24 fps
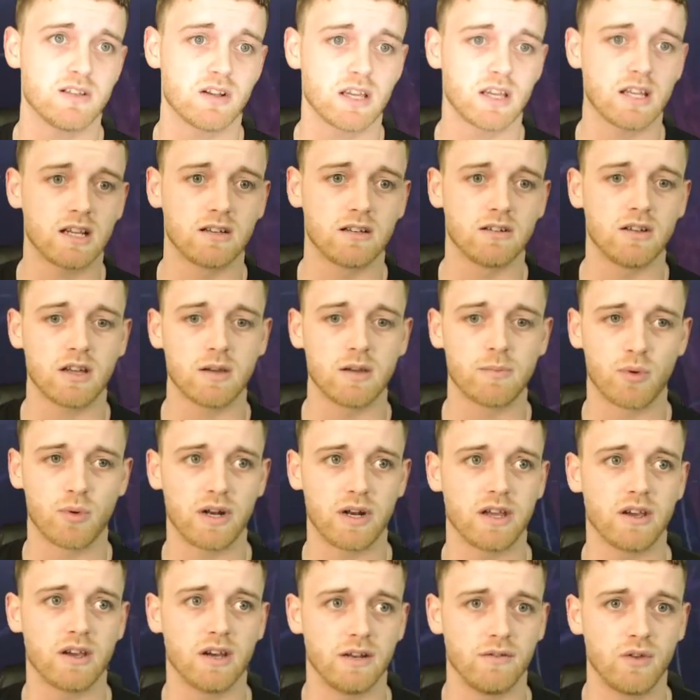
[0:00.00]
looking
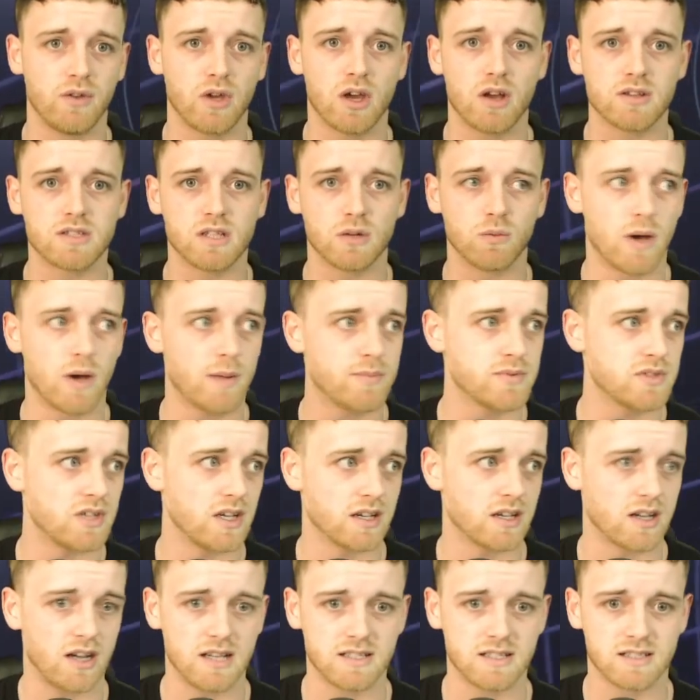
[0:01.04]
pretty good. If you go to the
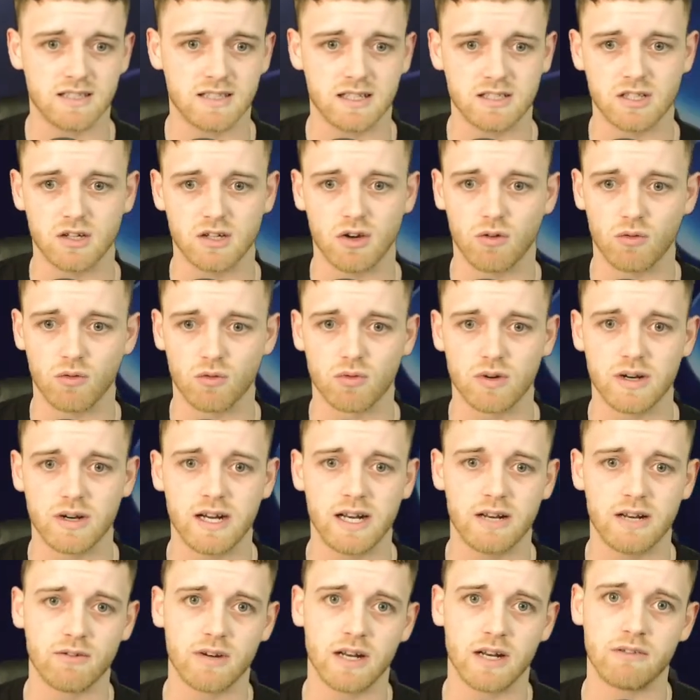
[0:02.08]
website, guys, it's actually got a
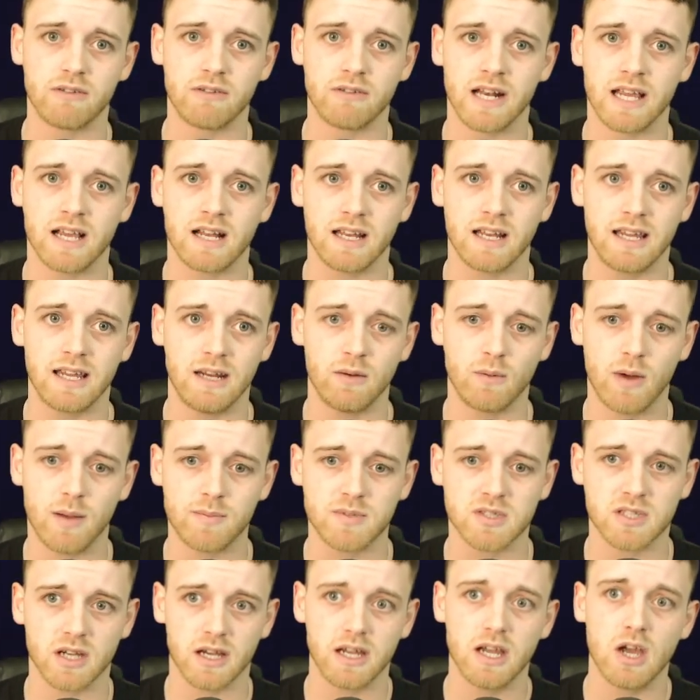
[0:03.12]
really, really, really clean
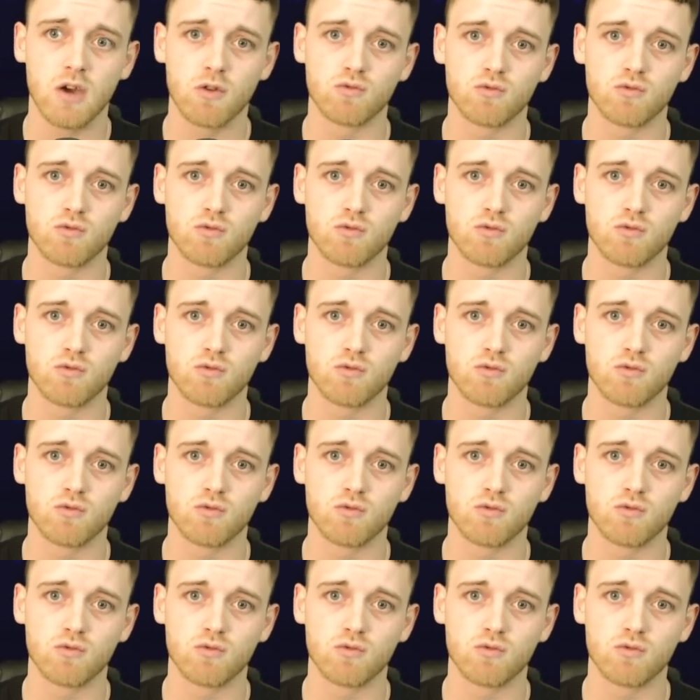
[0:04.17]
website.